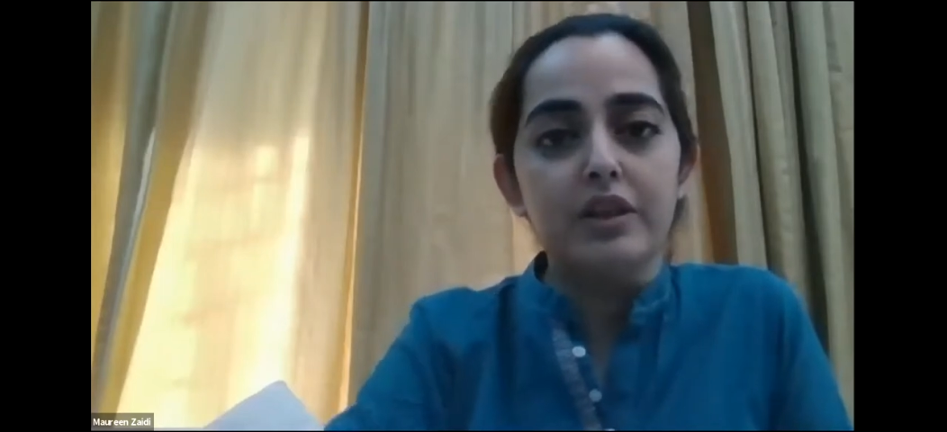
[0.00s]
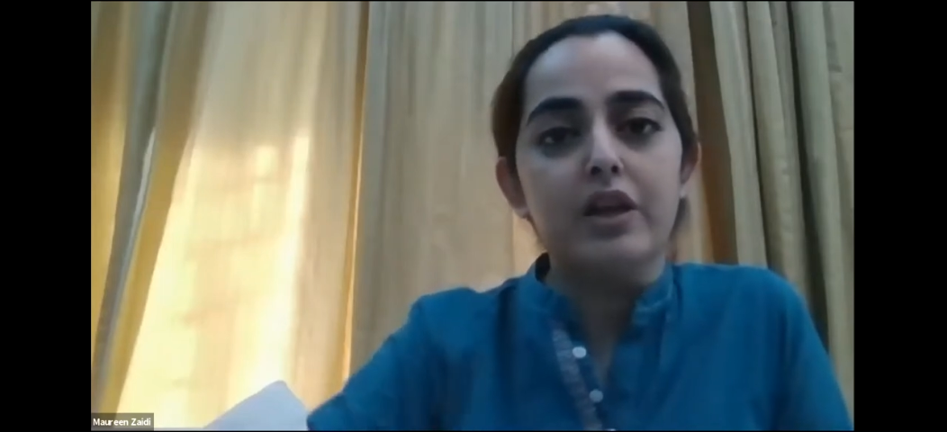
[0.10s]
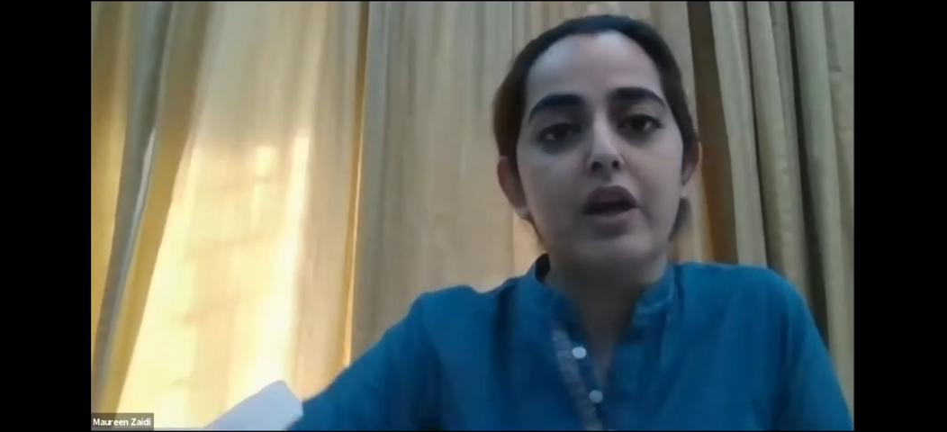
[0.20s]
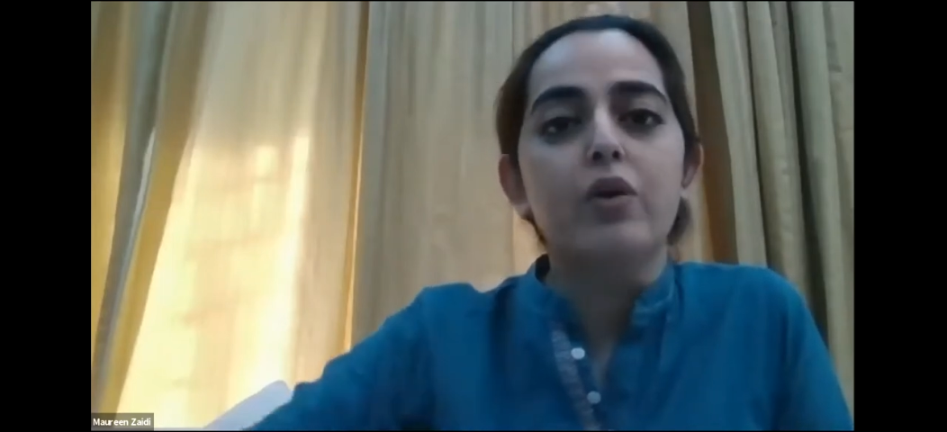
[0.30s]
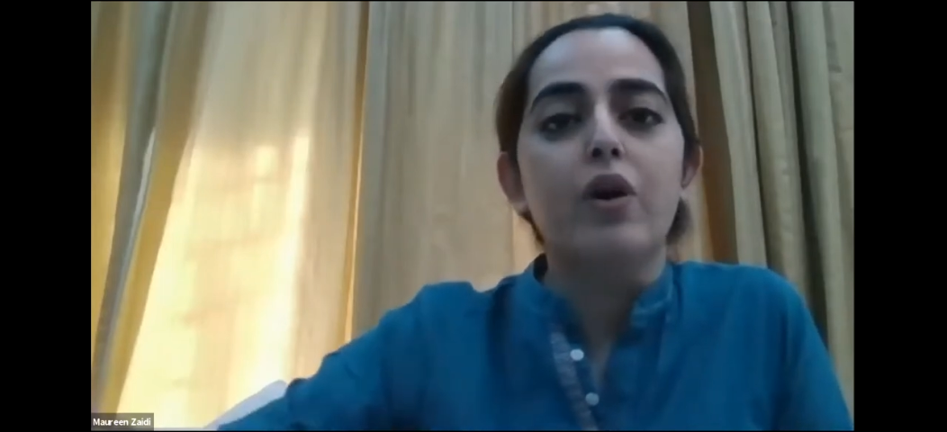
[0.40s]

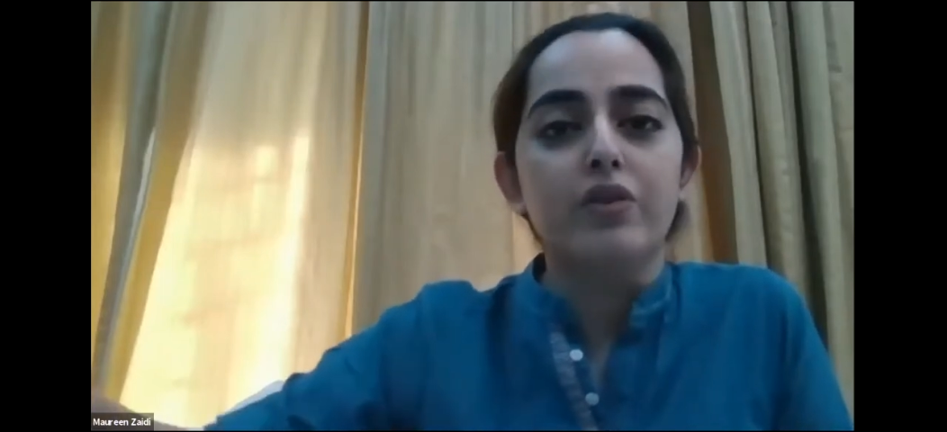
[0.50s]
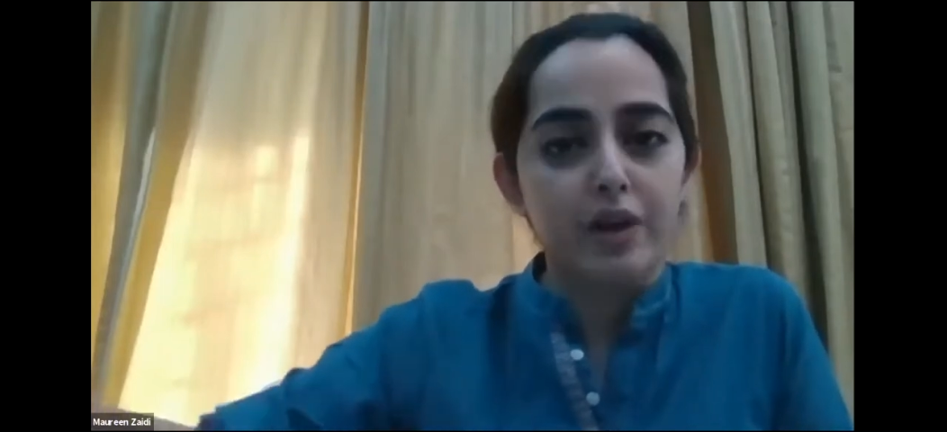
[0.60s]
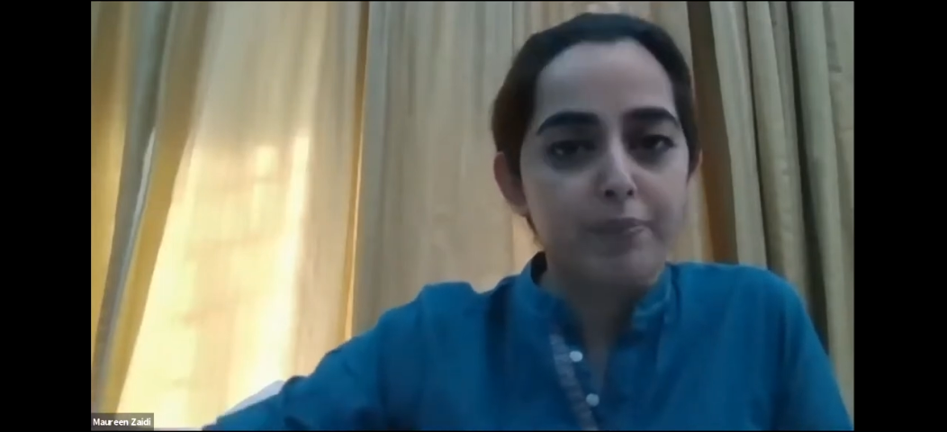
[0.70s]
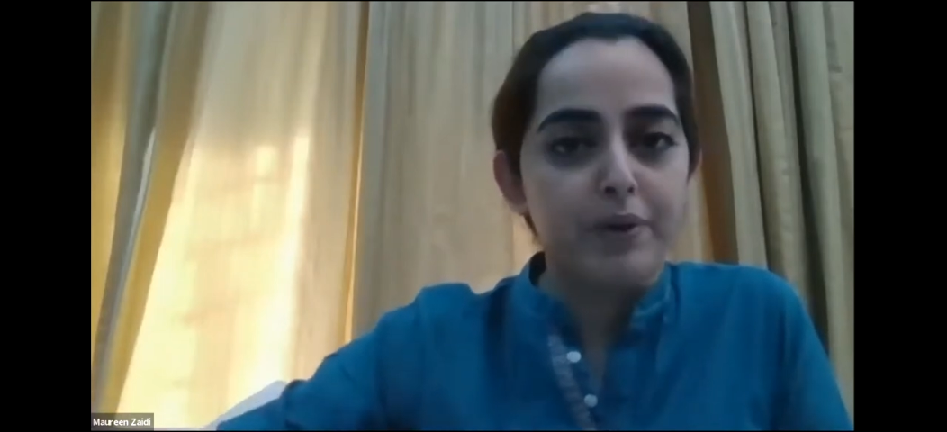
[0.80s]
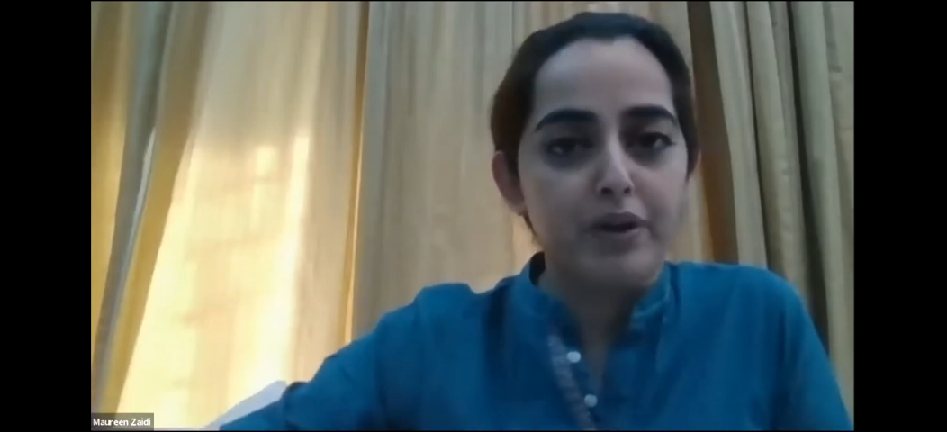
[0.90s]
entire
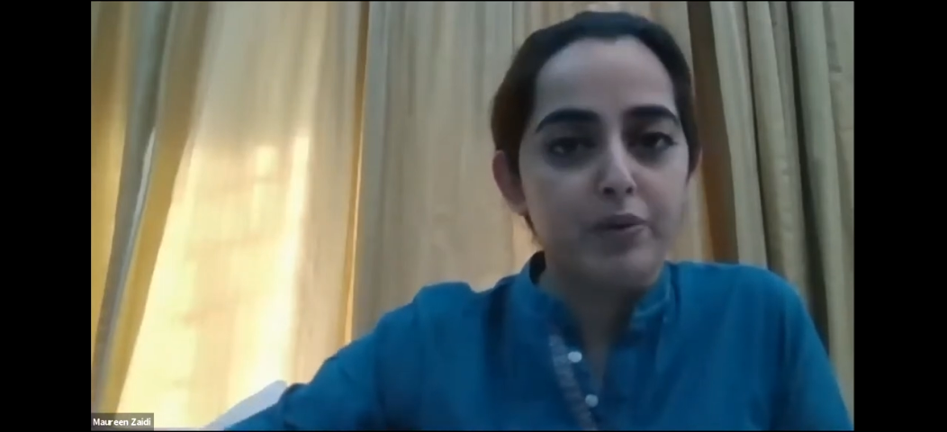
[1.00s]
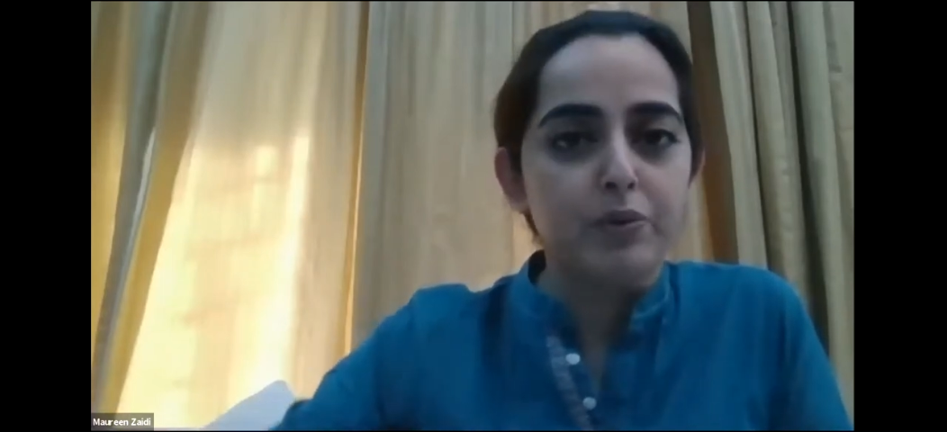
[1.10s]
contract period,